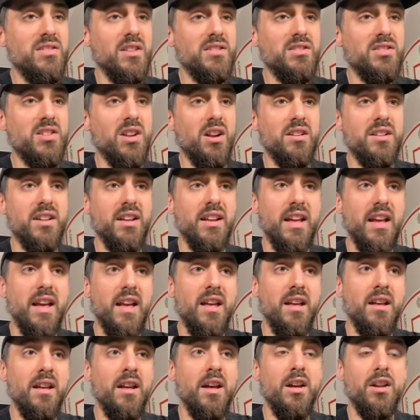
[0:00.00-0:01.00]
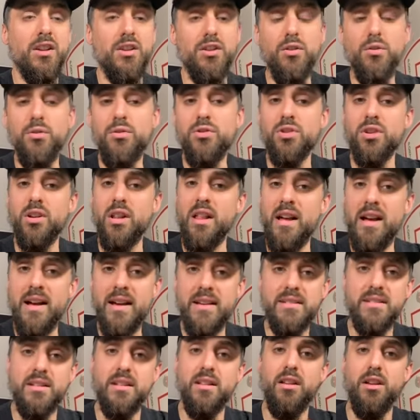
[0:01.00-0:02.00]
They start to get
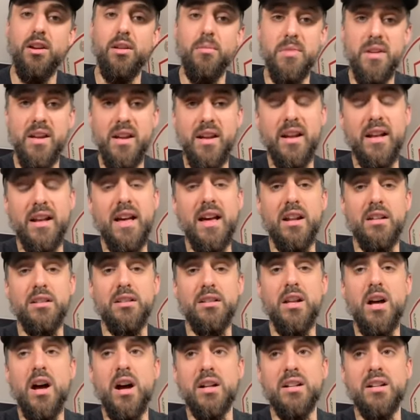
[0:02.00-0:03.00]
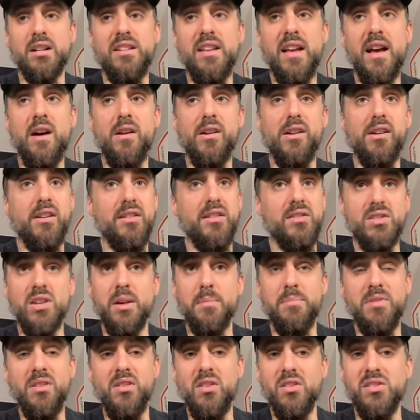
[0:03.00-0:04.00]
neutralized a little bit, kind of locked down, and it's
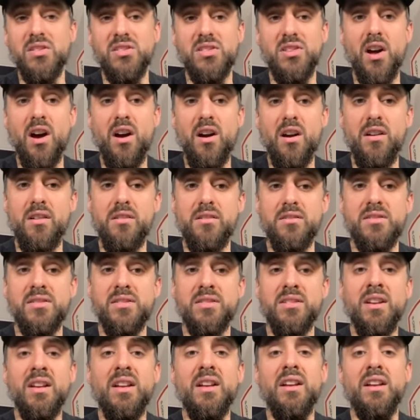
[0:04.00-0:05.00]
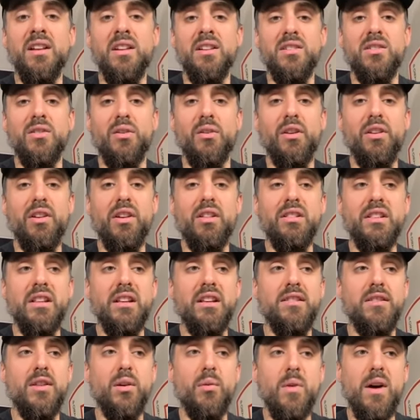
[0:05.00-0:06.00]
up to the stars to really
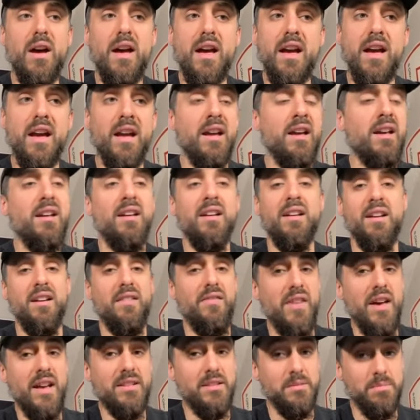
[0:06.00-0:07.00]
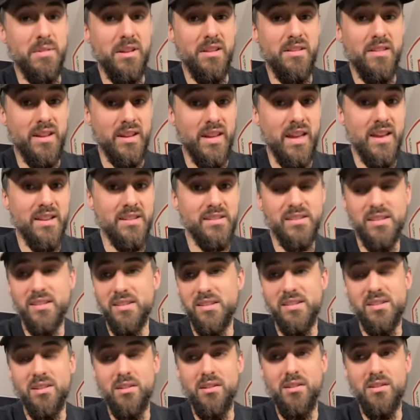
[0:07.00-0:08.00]
lead the way. And that's been the case
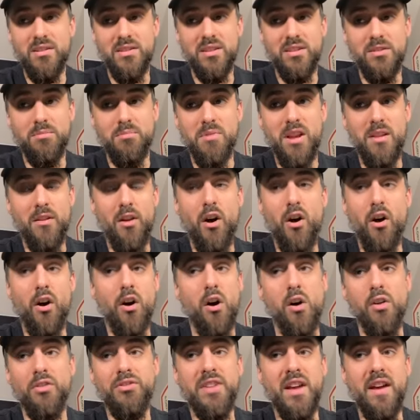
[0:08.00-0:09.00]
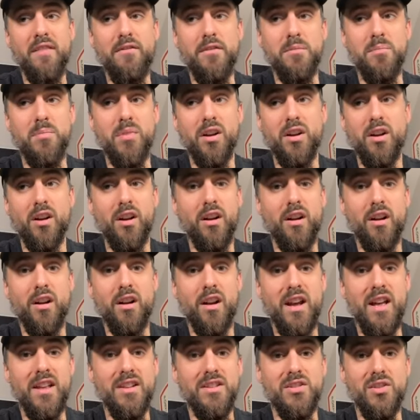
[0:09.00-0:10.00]
this series. It's been all Devin Booker
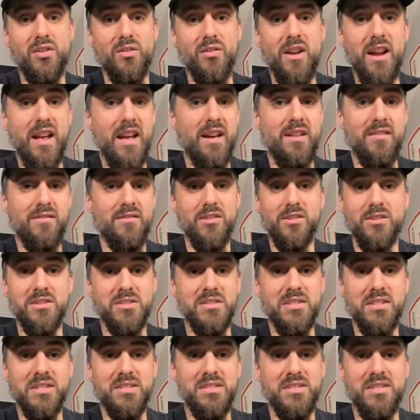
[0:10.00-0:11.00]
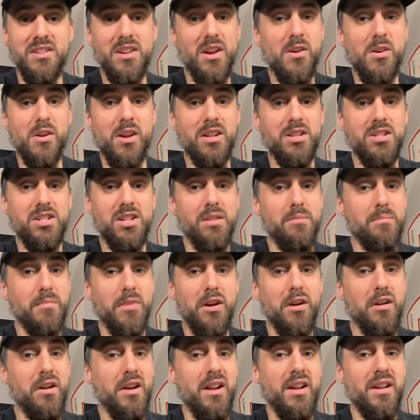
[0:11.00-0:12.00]
and Durant versus Jokic and
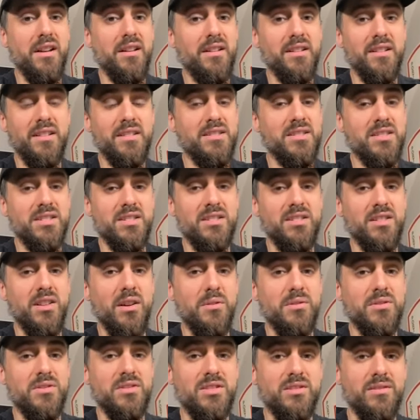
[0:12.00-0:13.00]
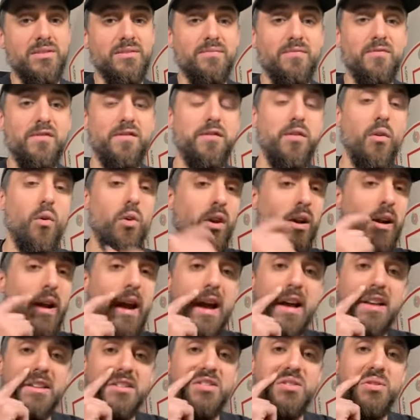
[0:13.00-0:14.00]
Murray. It's just those four
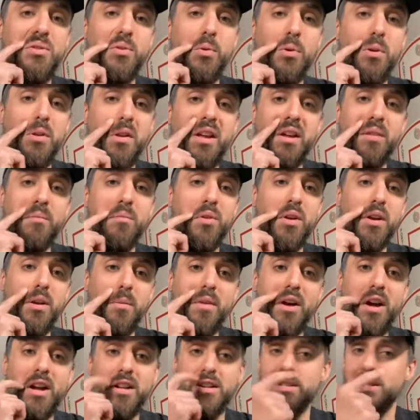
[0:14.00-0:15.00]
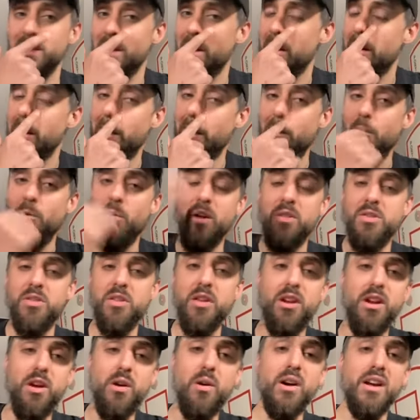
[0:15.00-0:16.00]
guys dueling pretty much with,
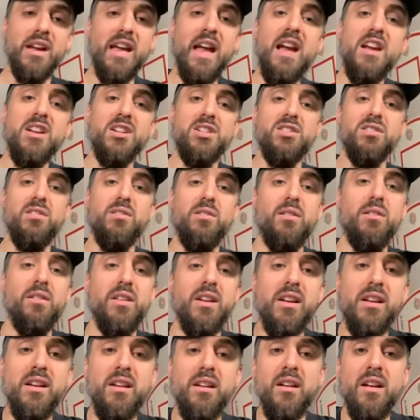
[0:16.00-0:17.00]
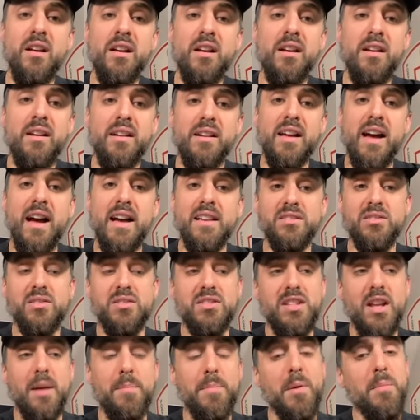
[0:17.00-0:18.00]
occasionally guys will
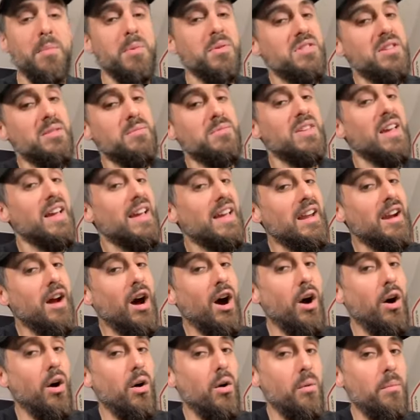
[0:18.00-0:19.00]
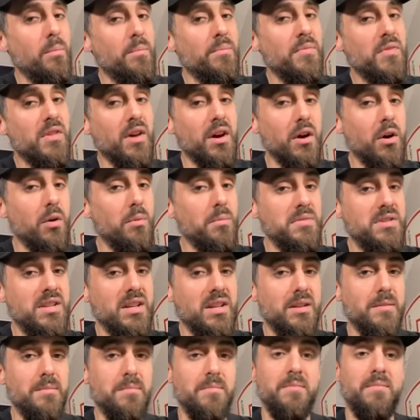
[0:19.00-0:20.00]
step up. It seems like at home, the home
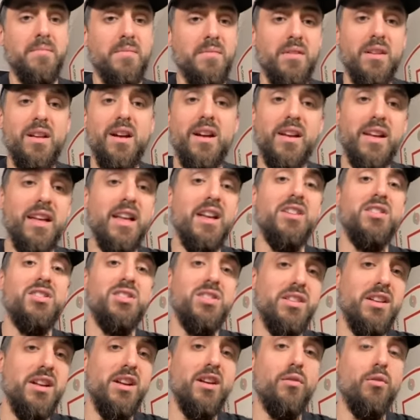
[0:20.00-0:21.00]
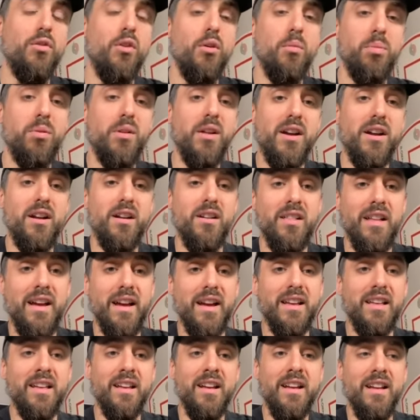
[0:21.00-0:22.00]
team, occasionally a role player
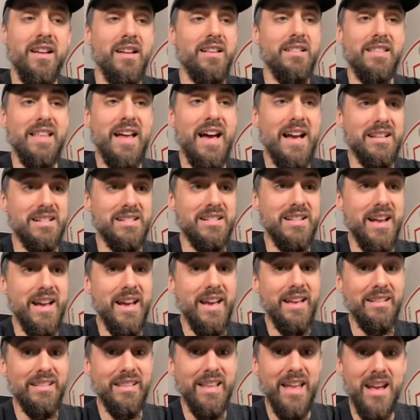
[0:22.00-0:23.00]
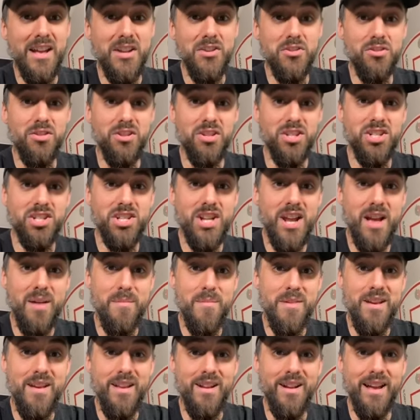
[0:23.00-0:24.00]
like last night, Landry
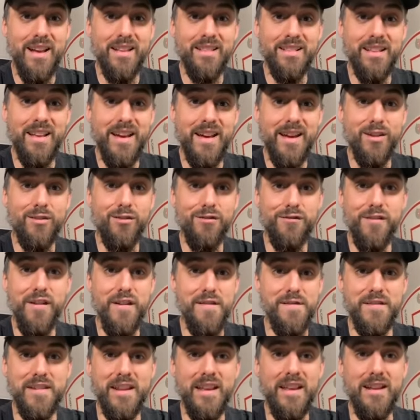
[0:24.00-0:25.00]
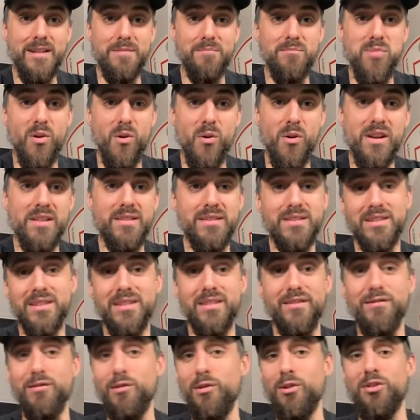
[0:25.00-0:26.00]
Shamit had like 15 points in
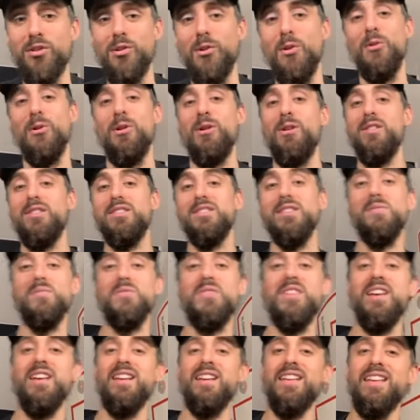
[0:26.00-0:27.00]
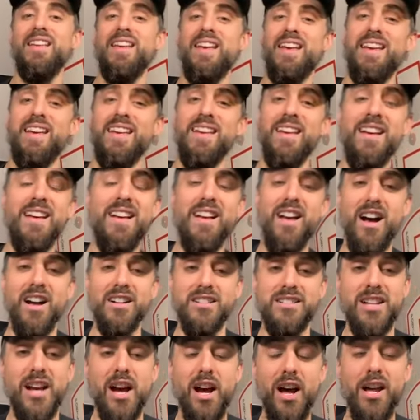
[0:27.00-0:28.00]
the fourth quarter or something. He hit
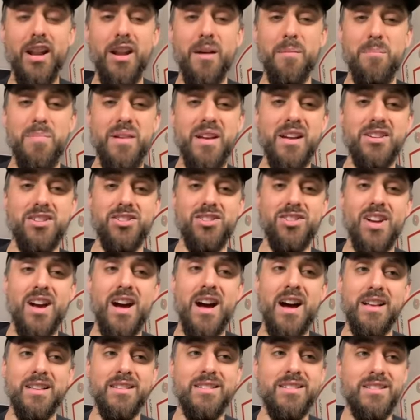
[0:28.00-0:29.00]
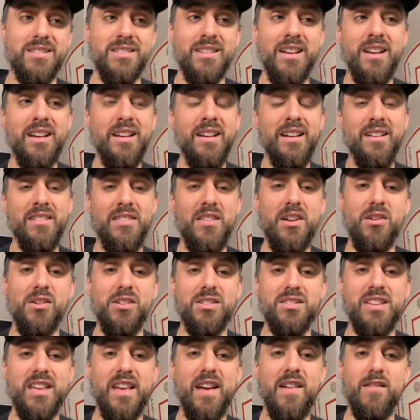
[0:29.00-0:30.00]
a ton of big shots. They were
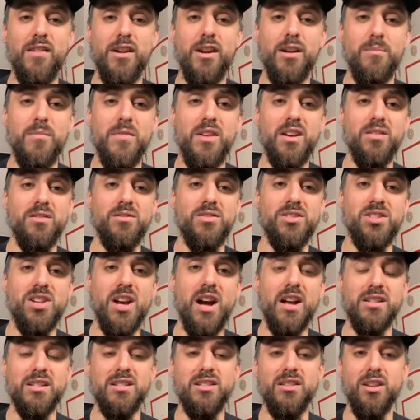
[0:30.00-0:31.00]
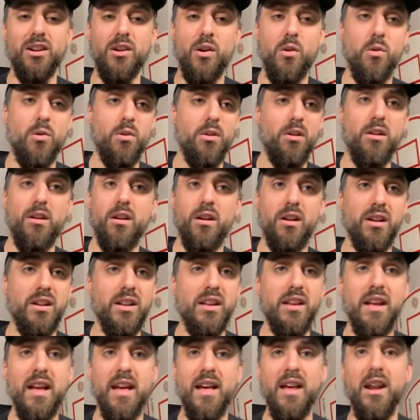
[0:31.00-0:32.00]
just giving him those shots in the corner, and
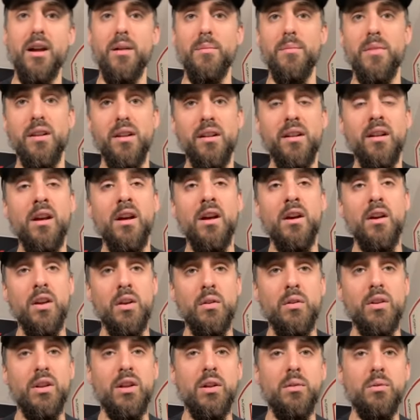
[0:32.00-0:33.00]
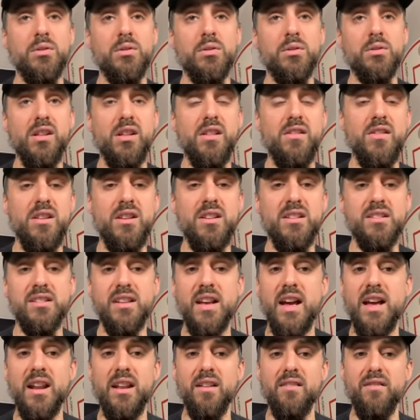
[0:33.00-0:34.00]
he hit them. And he was really the
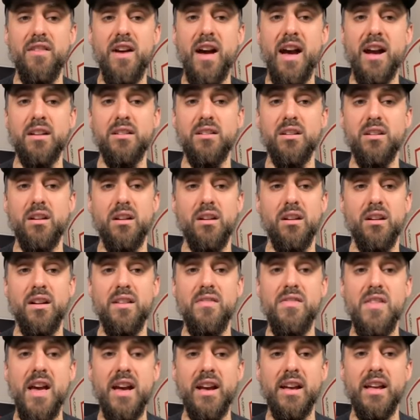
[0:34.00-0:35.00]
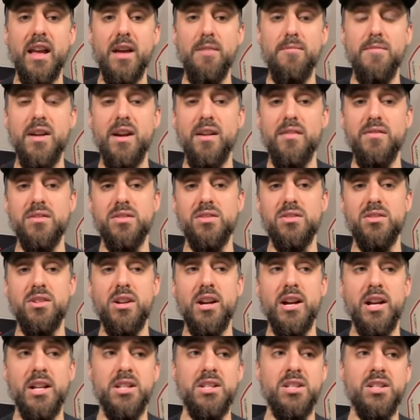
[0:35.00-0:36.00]
deciding factor in that game down the
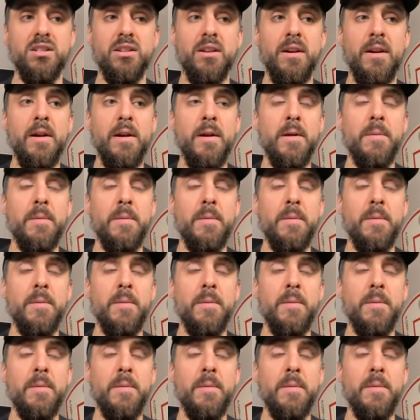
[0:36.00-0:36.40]
stretch.